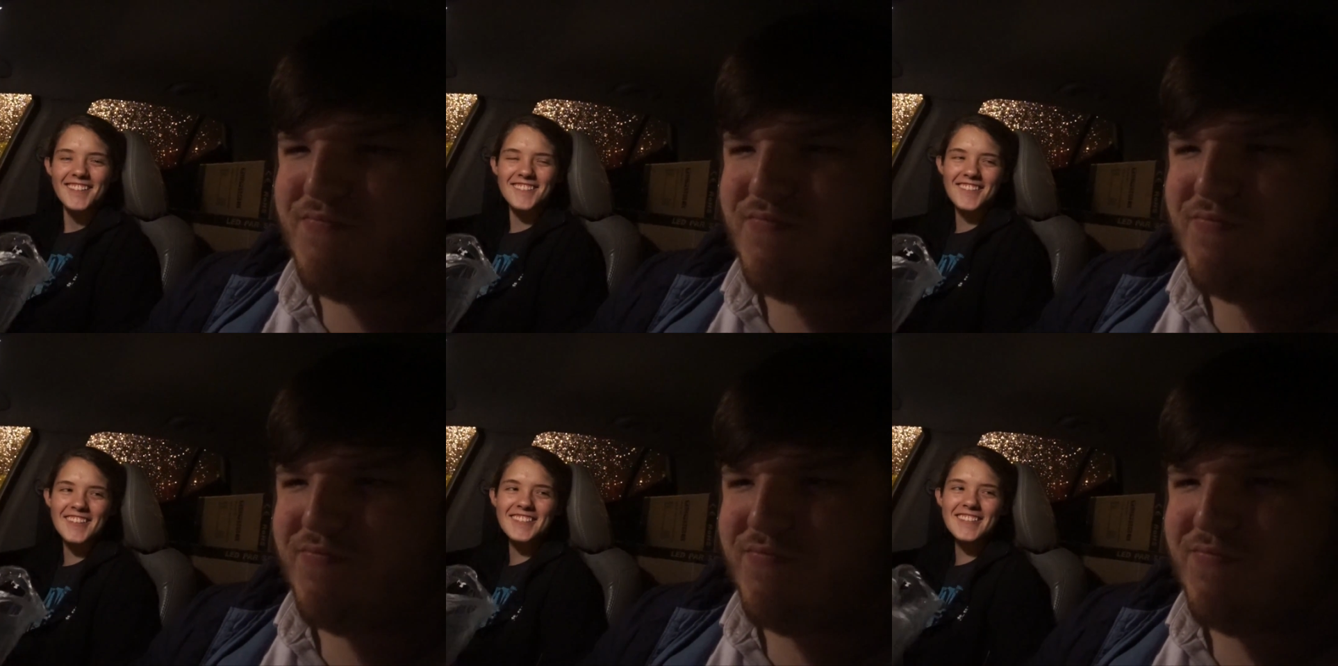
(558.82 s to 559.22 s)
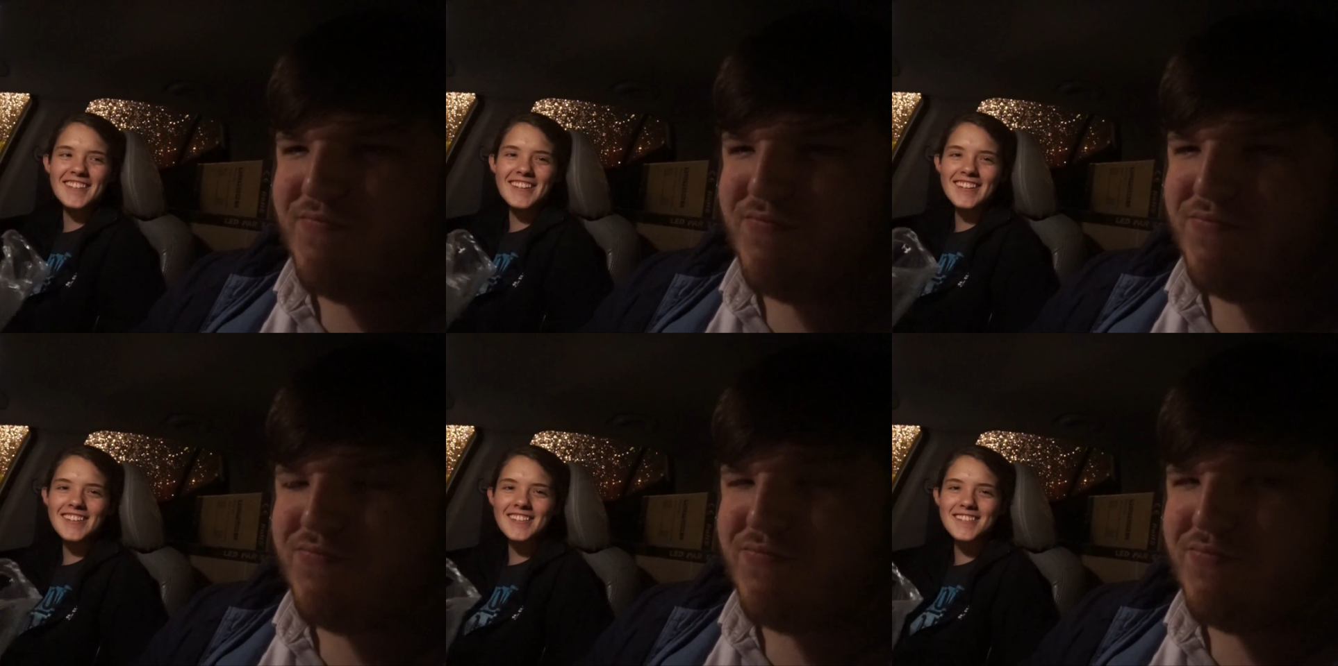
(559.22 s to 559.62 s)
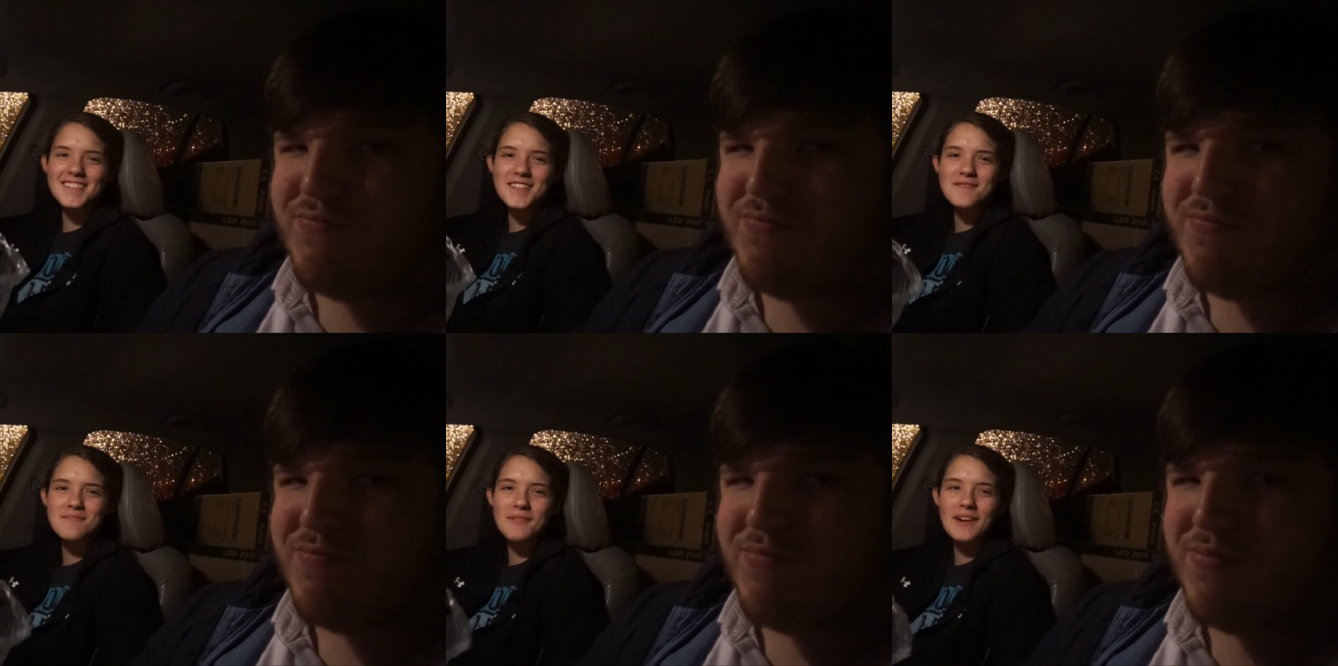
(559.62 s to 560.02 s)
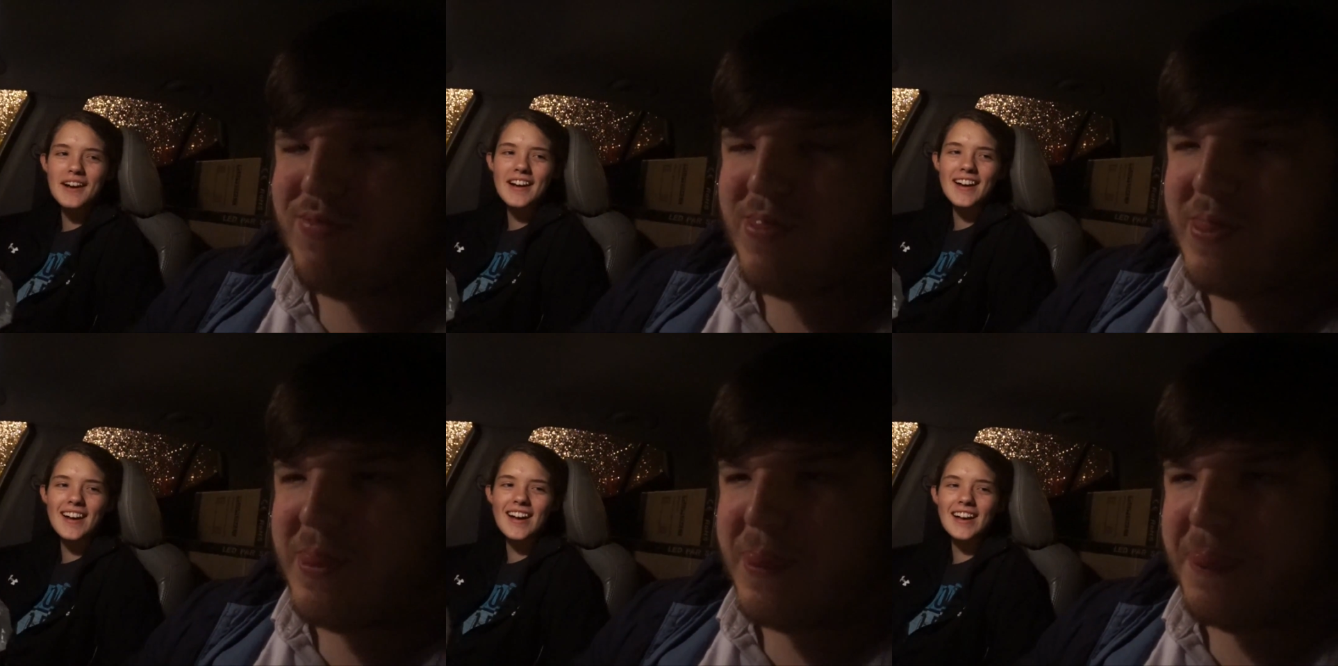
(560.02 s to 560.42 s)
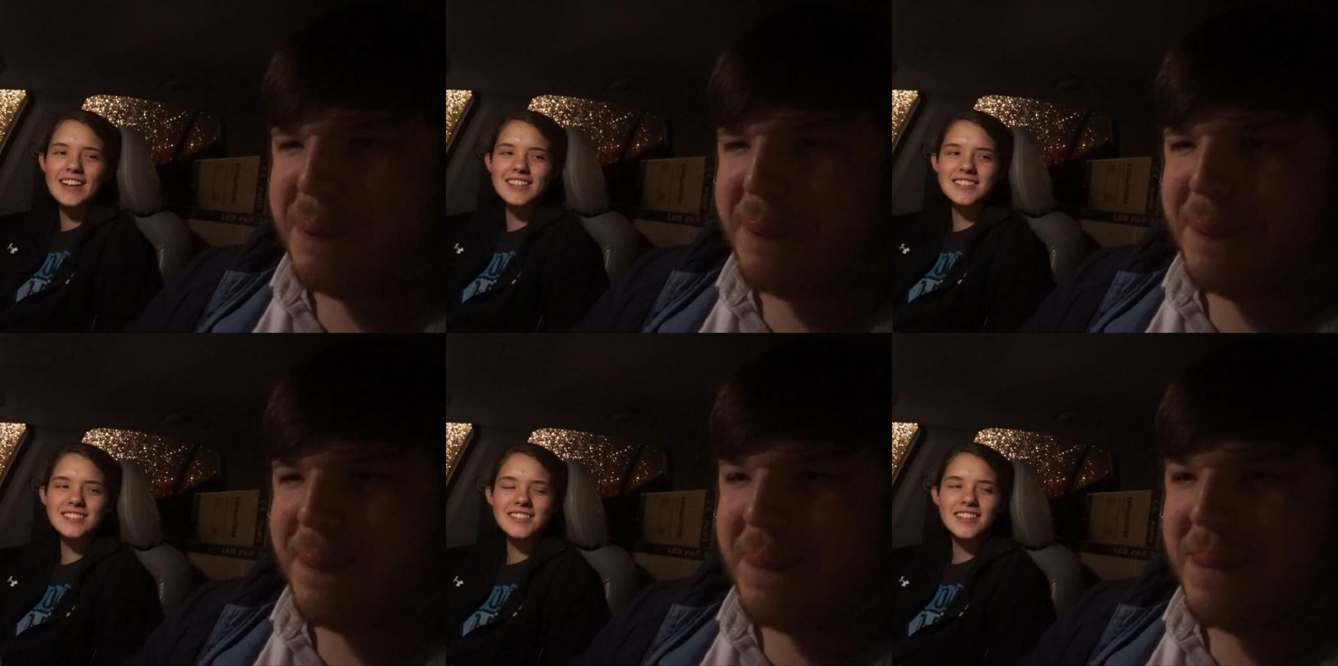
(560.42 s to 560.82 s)
Speaker 1: Ruined the
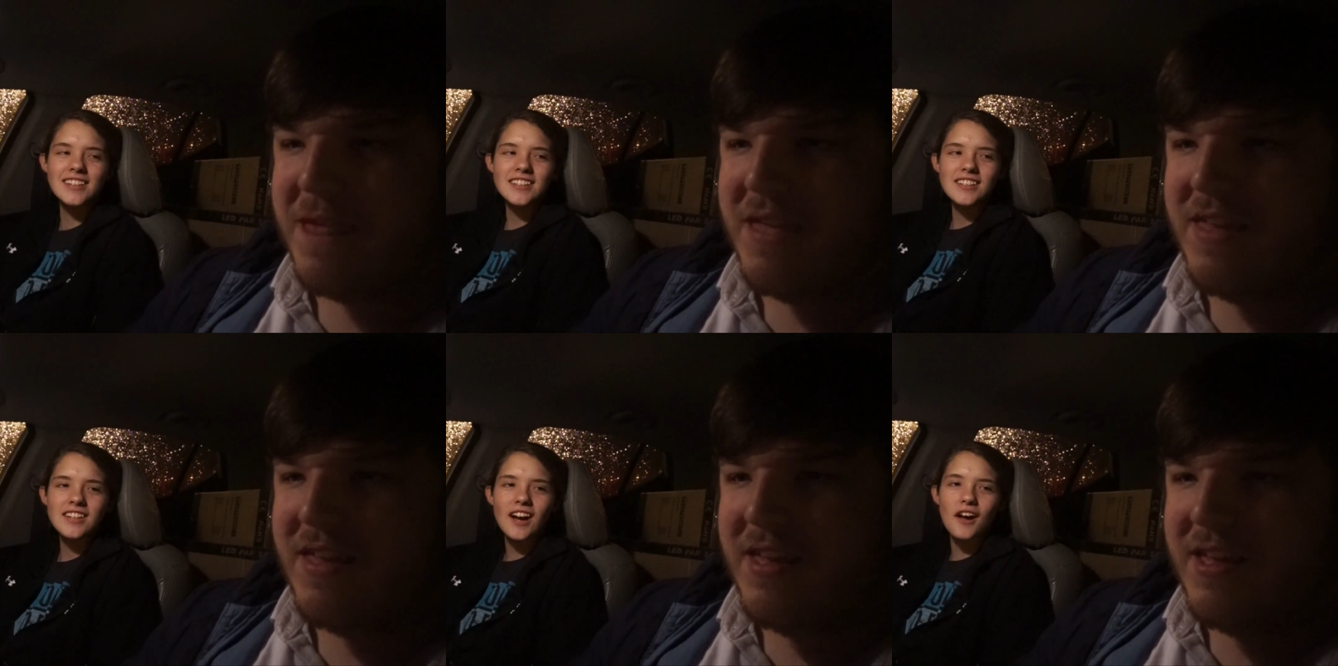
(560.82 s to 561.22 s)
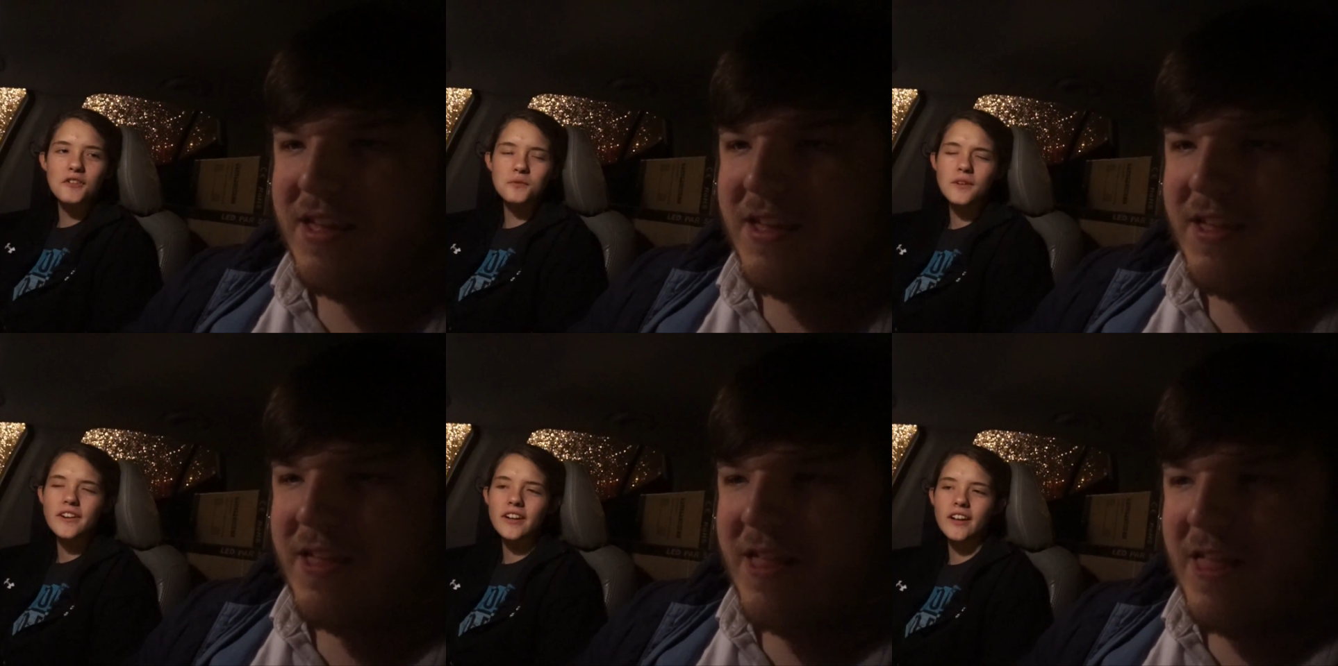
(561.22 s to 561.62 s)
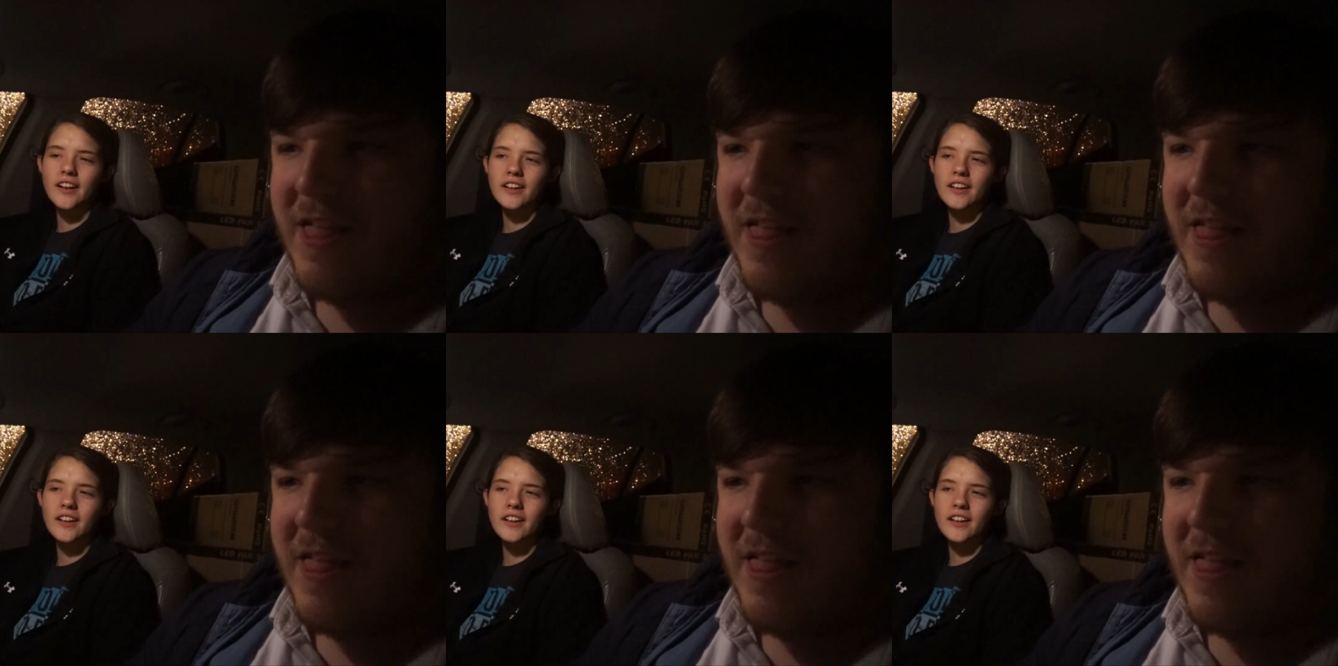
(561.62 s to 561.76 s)
surprise. I was wondering,